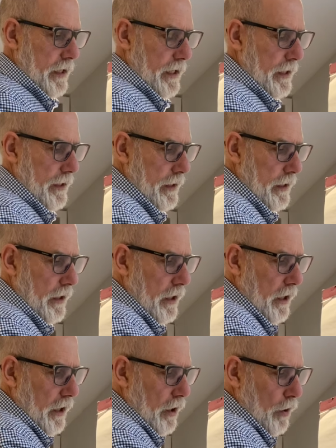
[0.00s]
anything,
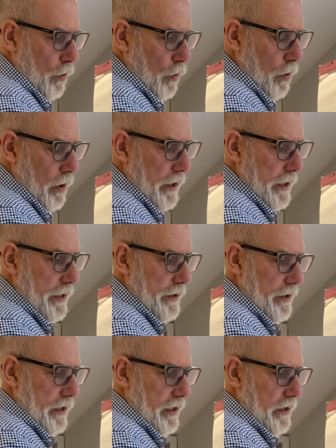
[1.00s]
or
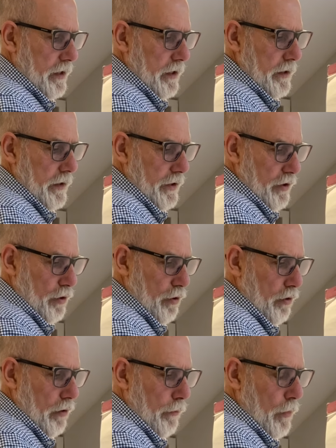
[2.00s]
is it this
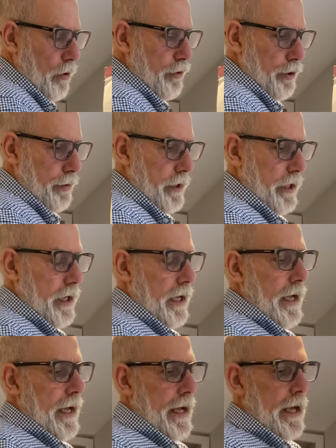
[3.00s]
Colonel Moultrie?
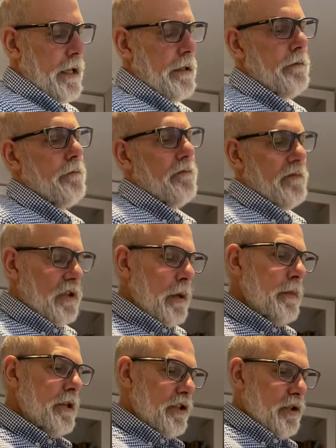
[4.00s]
And
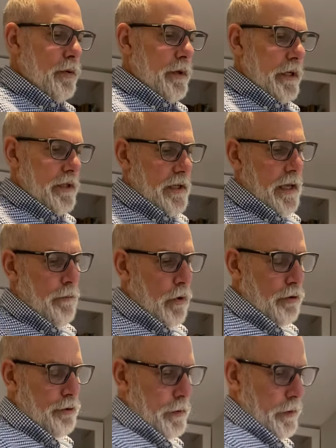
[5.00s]
some historians say
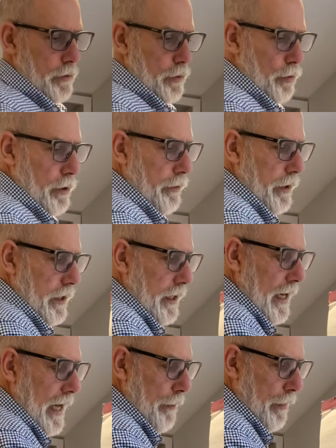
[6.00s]
Moultrie was really the
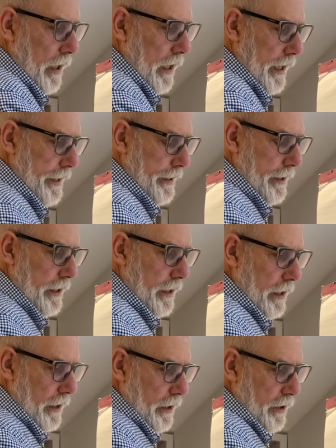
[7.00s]
guy behind it.
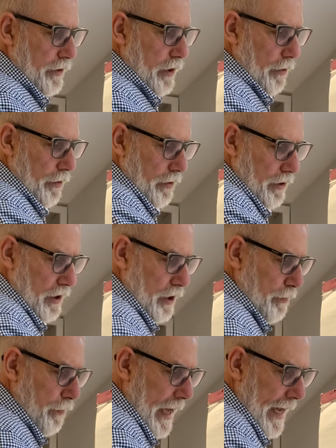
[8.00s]
So there's this
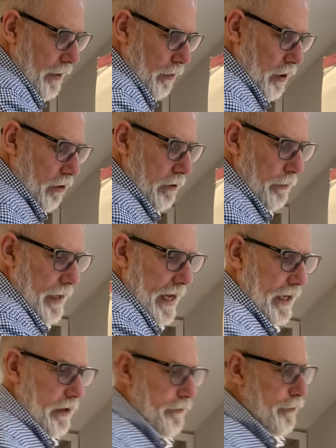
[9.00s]
battle going back and